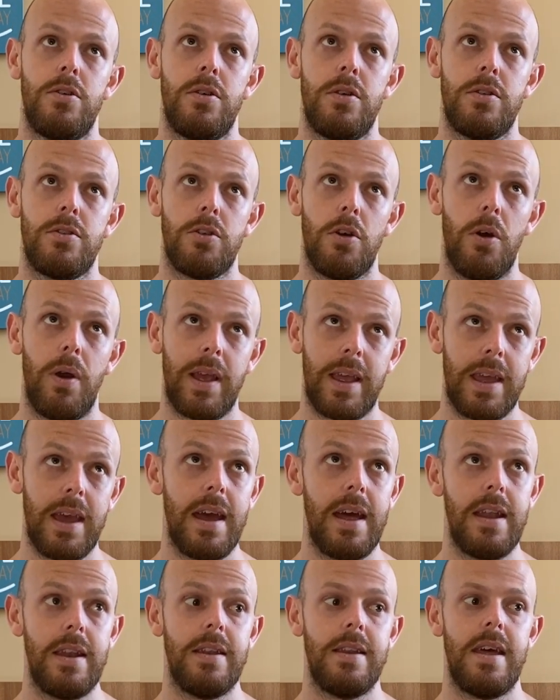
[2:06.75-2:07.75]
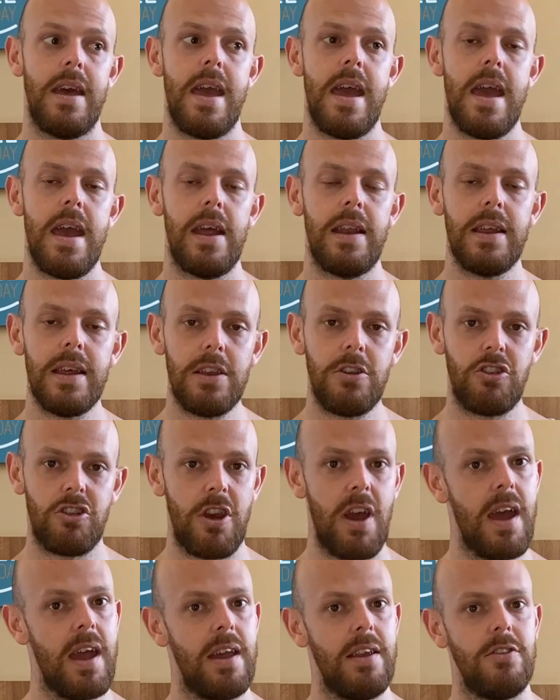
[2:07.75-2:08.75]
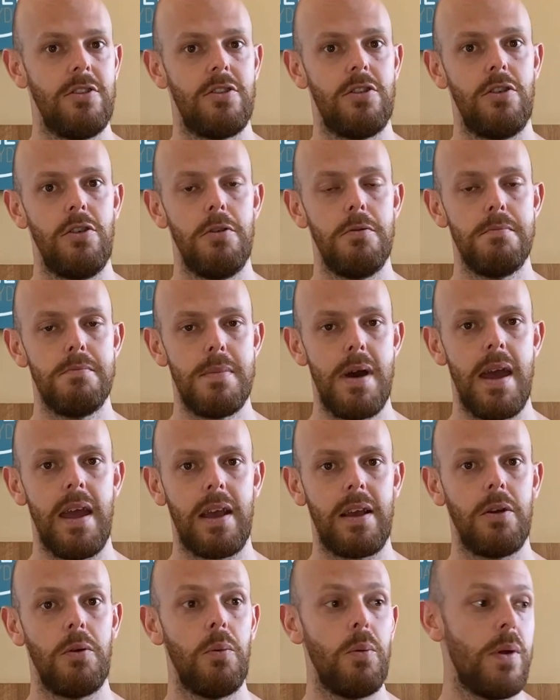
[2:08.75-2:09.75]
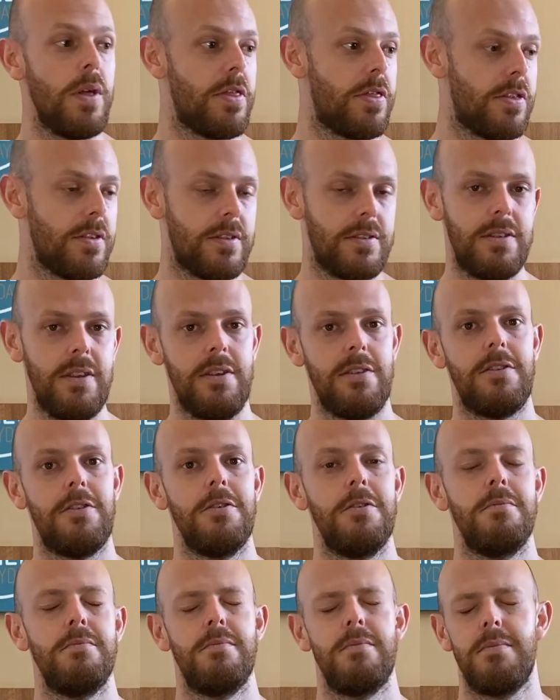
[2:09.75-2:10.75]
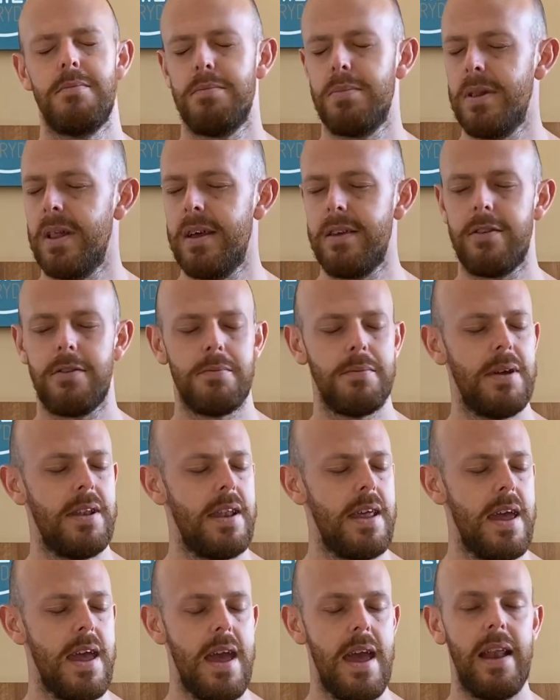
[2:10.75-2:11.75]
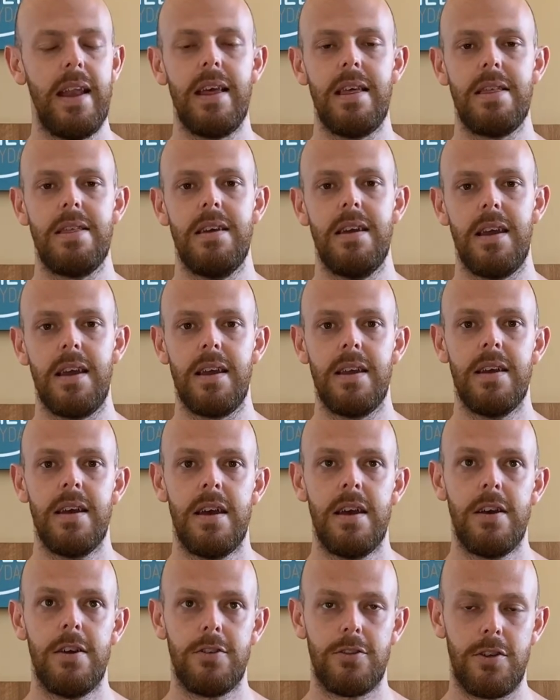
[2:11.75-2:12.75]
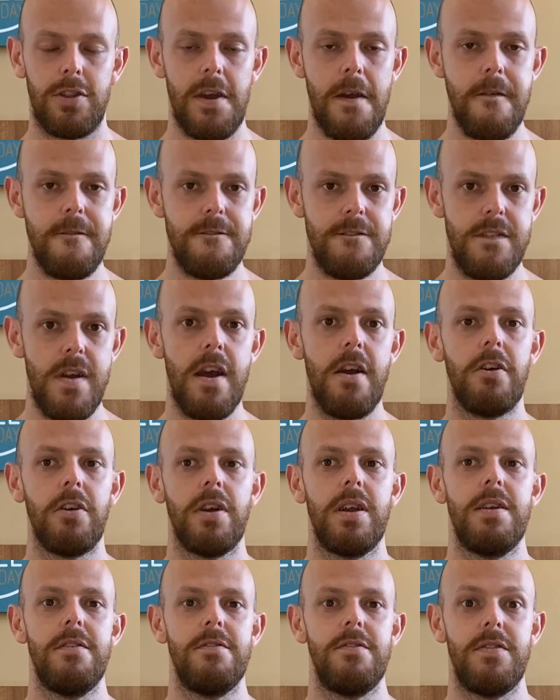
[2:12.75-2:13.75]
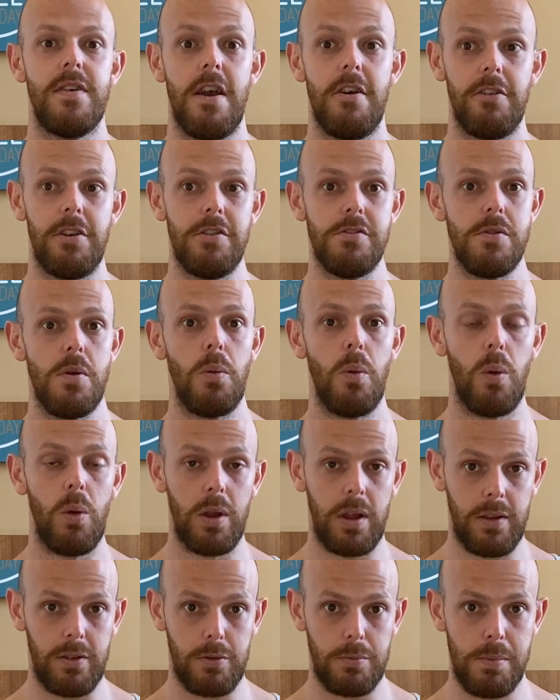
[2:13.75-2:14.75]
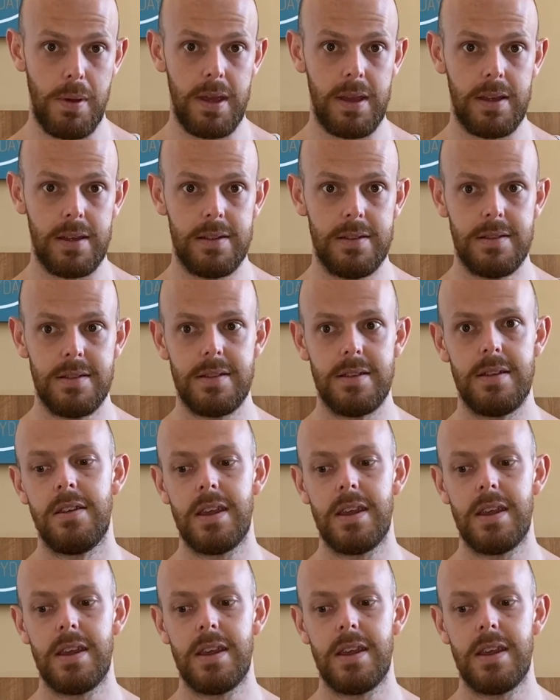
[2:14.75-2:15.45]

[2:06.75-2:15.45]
So again, any change you make with the system, placement, anything. So they're very, very rewarding speakers.